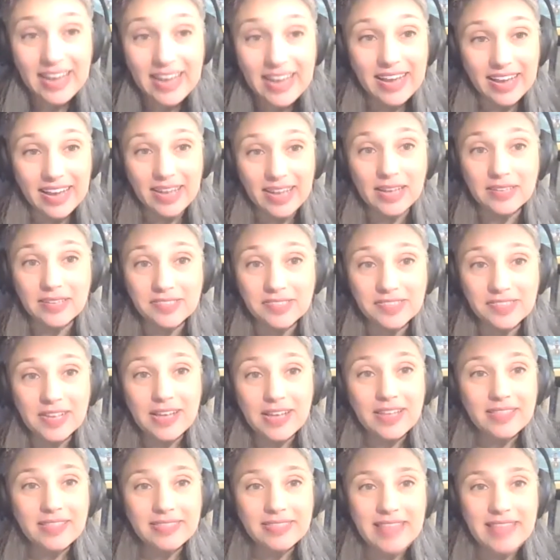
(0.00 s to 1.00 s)
is
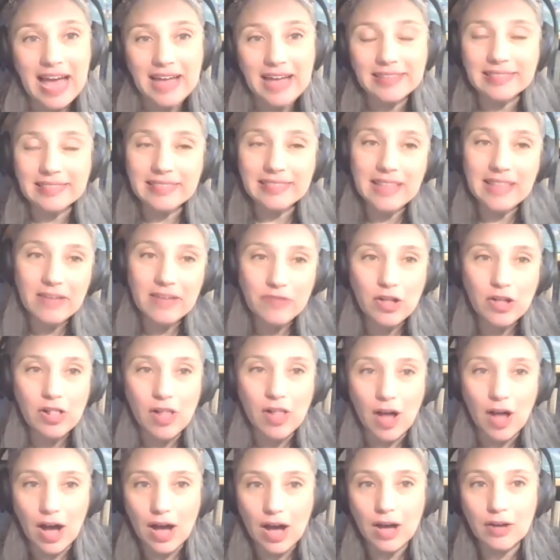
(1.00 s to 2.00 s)
that level
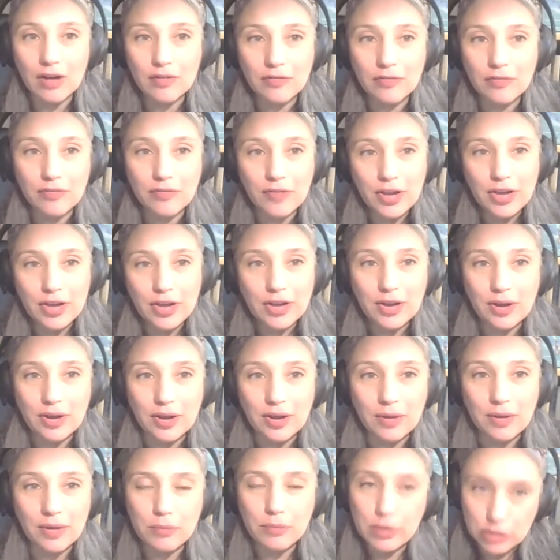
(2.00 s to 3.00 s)
of
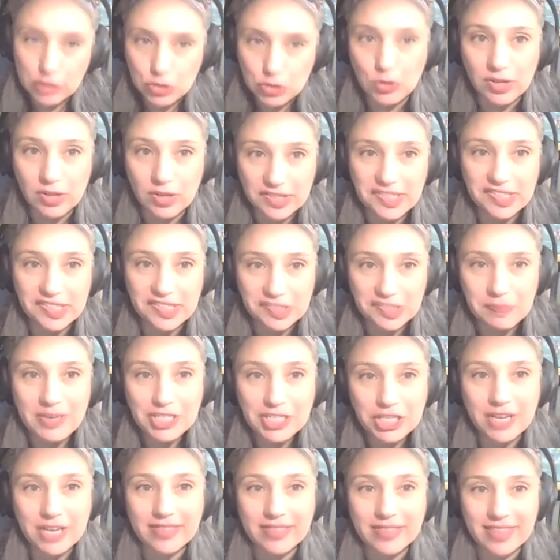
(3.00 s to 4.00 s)
mutual
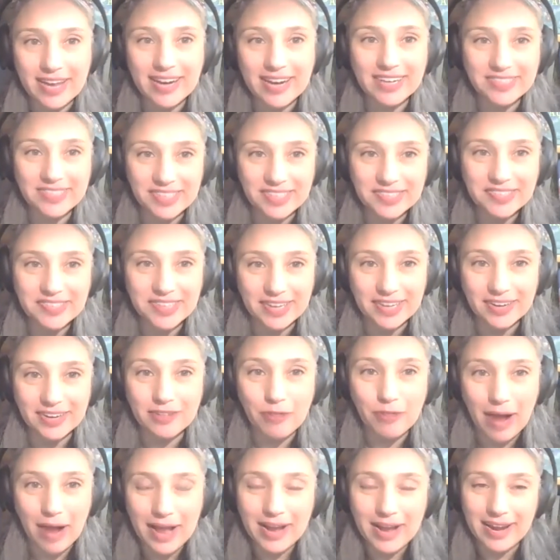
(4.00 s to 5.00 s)
suspicion that existed,
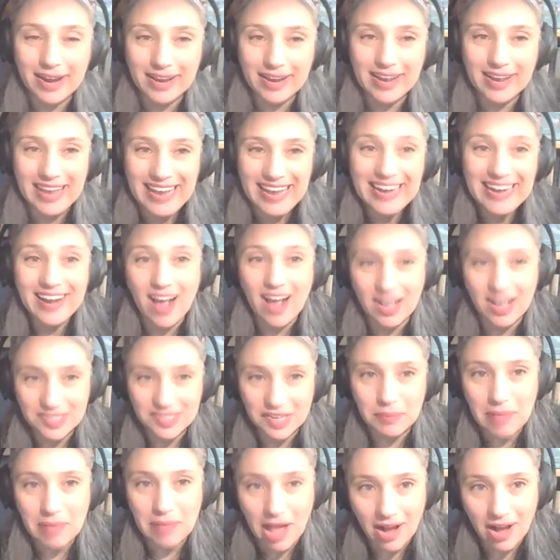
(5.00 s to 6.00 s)
right, in
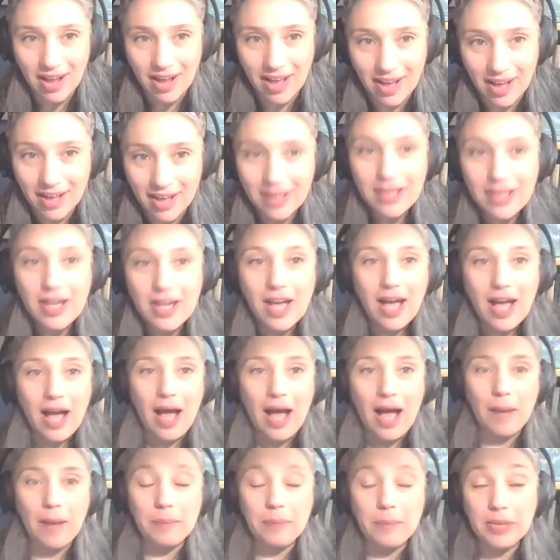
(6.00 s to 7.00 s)
Casablanca
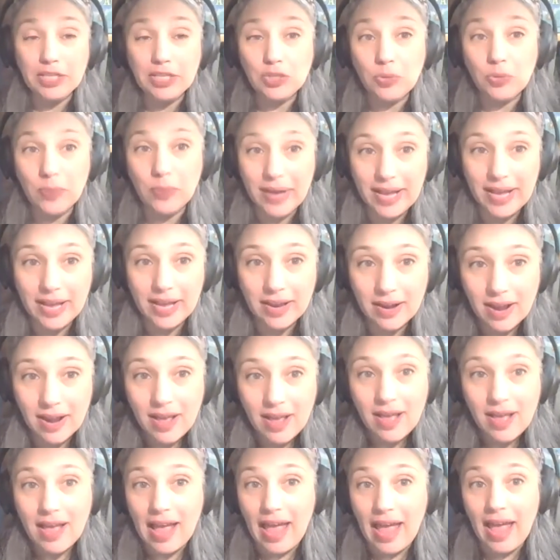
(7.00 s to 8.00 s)
uh, between
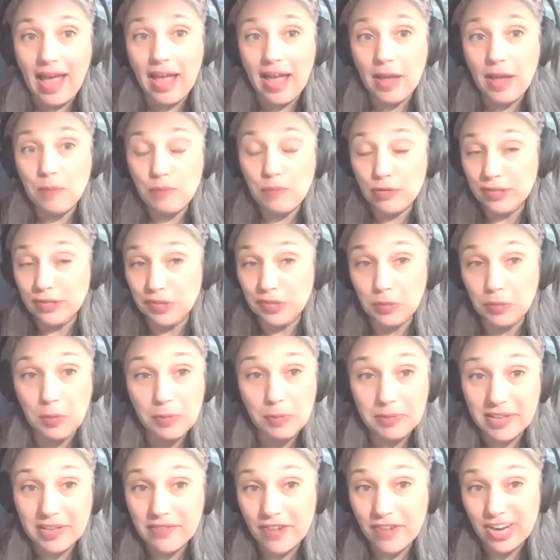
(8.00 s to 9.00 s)
a
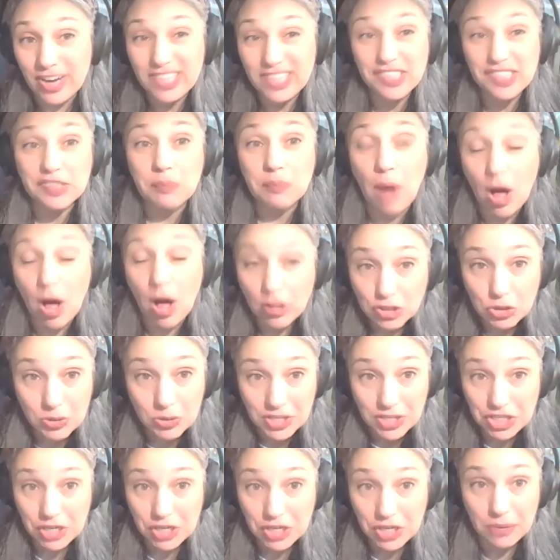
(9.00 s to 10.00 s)
presumably very small
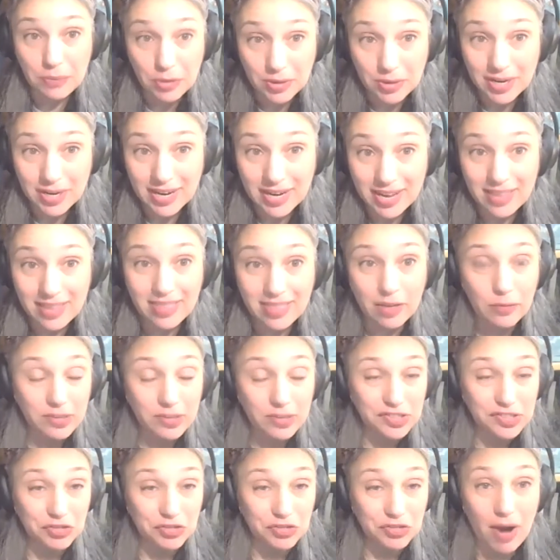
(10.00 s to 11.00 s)
Jewish community that
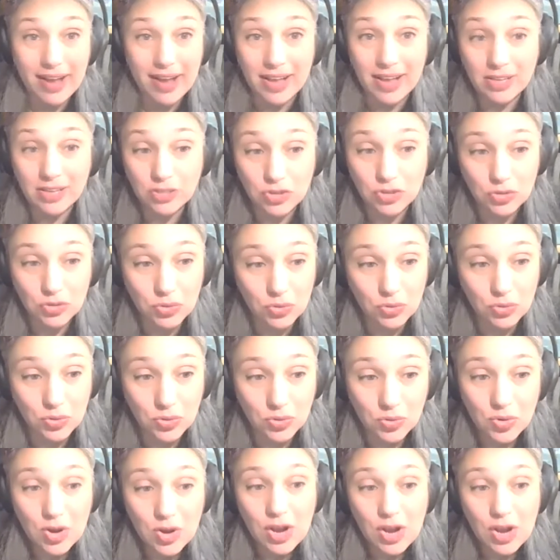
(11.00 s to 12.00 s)
was trying
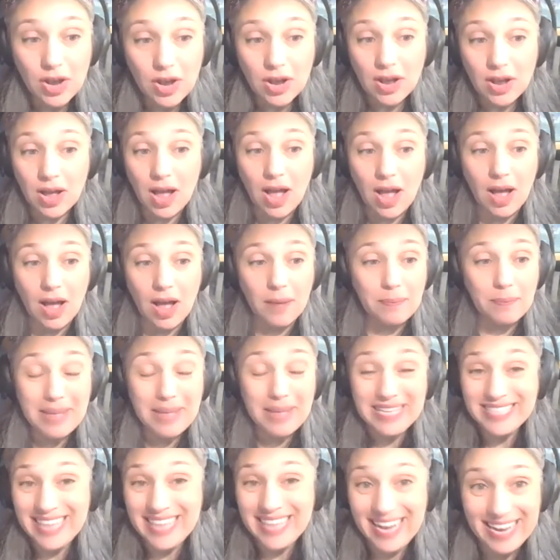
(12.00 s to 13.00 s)
to um,
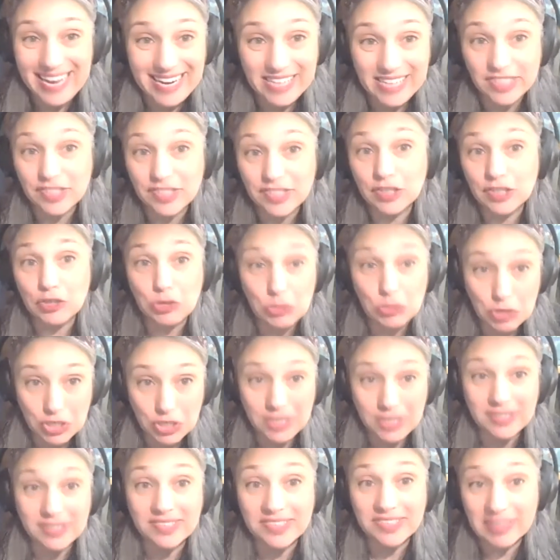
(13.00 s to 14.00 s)
maintain
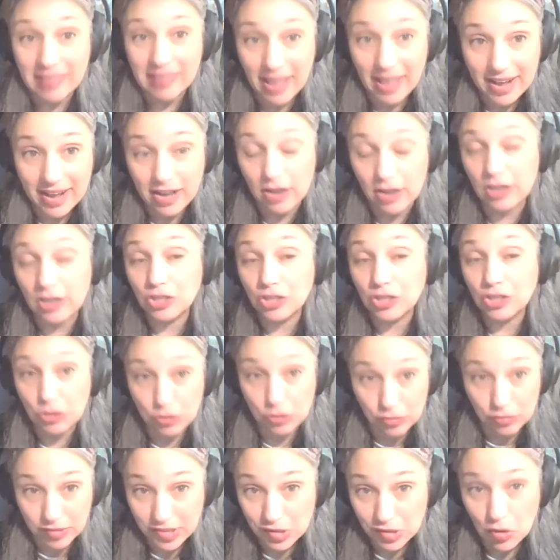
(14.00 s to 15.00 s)
institutions like a
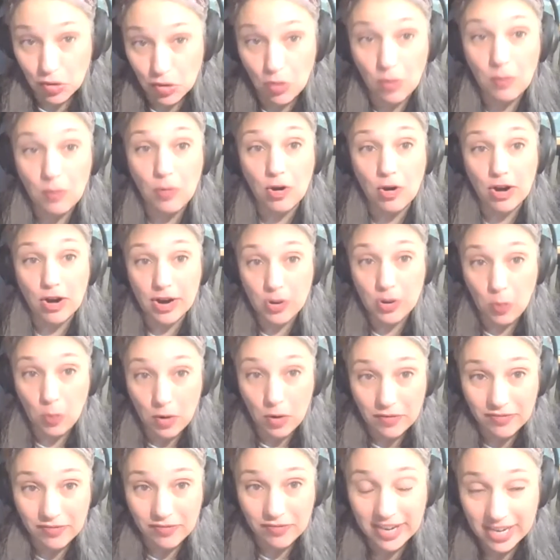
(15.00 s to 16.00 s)
children's home or an
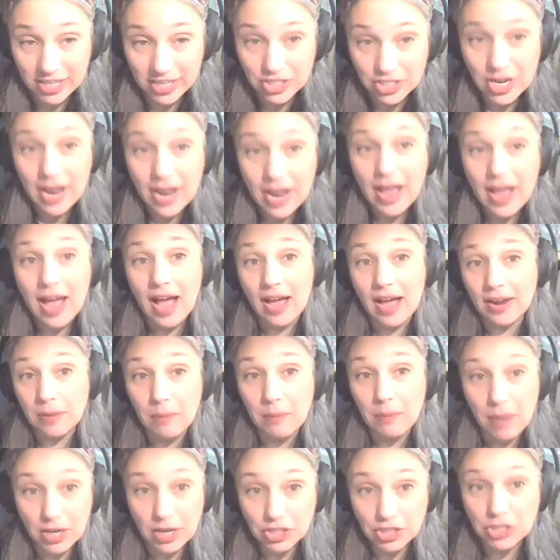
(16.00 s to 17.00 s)
orphanage and a
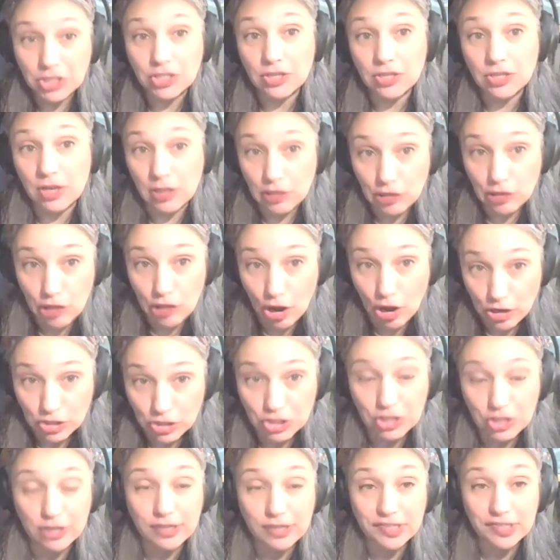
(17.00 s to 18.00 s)
much
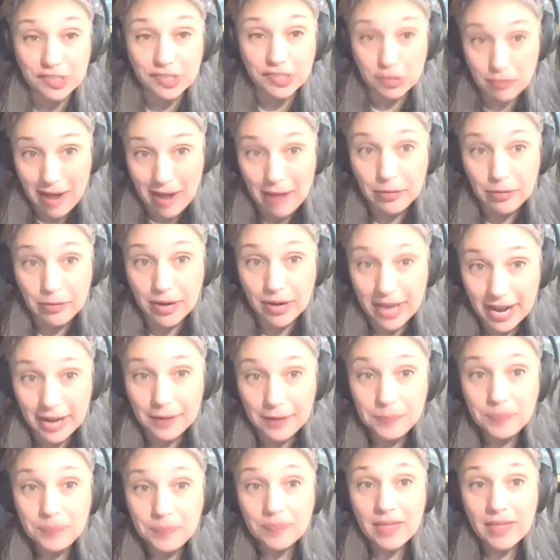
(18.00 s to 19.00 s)
larger
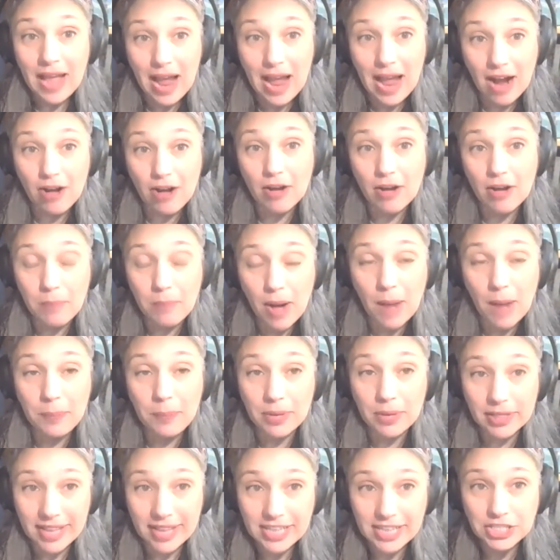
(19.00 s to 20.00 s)
surrounding Arab
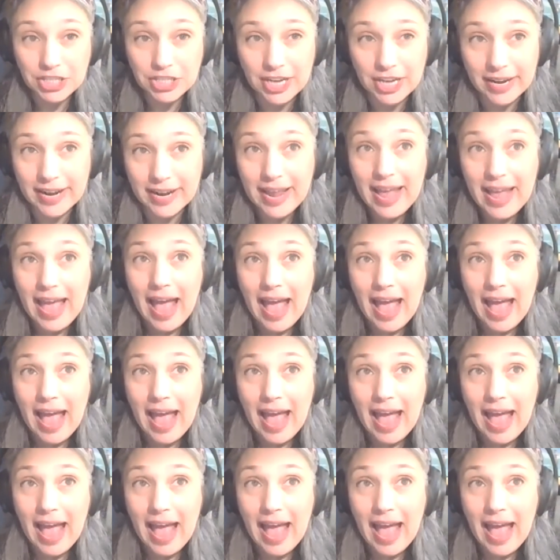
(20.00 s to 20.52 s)
population.